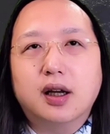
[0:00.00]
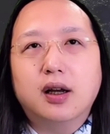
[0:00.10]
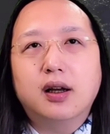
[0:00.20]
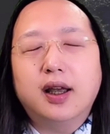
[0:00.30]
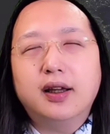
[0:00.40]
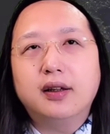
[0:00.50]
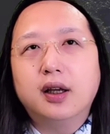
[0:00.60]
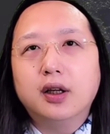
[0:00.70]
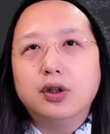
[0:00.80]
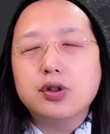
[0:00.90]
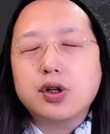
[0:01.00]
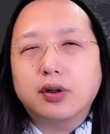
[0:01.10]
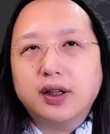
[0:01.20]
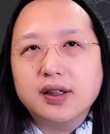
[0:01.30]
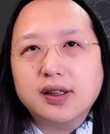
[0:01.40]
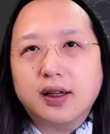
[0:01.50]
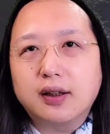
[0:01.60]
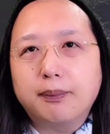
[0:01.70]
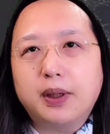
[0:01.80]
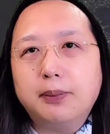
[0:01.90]
and usually it's on
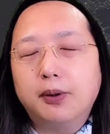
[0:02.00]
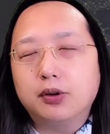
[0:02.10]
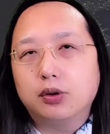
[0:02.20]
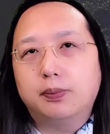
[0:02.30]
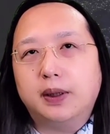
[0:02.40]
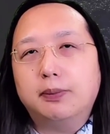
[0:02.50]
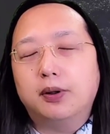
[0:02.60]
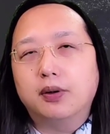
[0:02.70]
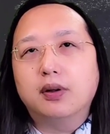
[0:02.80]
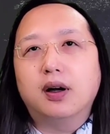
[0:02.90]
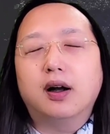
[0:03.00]
the people to people